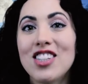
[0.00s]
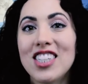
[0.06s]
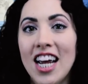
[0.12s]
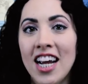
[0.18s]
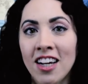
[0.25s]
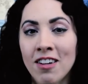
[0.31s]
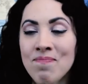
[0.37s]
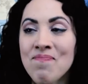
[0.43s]

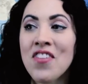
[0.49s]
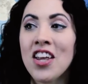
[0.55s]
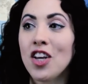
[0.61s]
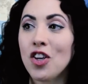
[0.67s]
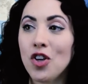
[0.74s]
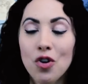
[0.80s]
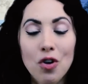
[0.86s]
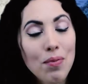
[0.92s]
saying
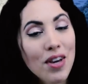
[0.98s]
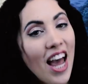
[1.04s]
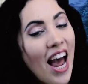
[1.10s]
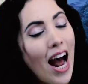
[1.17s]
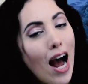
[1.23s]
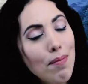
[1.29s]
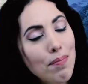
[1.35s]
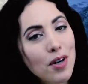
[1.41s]
you'll be
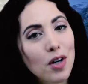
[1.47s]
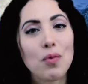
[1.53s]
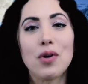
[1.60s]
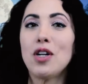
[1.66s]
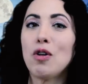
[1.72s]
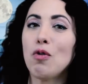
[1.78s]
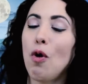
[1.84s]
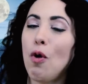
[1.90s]
happier
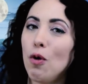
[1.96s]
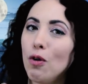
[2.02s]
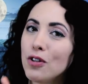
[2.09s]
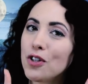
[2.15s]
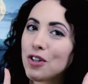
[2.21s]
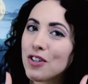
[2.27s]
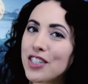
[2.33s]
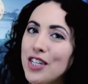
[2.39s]
when you
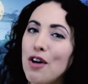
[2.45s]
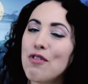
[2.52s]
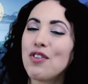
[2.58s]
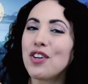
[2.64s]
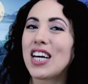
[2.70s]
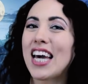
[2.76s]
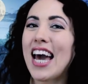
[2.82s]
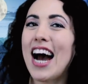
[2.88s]
hold yourself
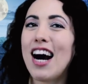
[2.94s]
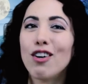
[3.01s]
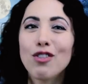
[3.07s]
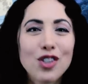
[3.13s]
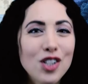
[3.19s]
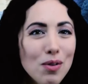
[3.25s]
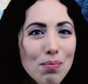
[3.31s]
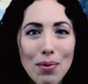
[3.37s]

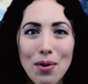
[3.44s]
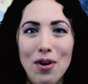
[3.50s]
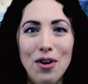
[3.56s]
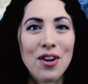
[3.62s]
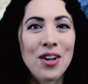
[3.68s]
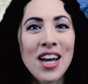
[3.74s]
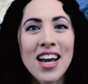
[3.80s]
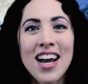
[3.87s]

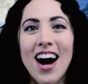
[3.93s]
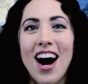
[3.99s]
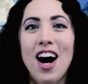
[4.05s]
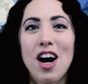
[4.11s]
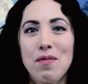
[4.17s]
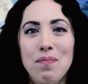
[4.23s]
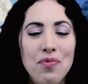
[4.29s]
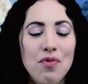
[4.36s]
accountable
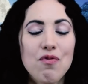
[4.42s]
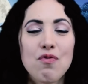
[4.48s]
um,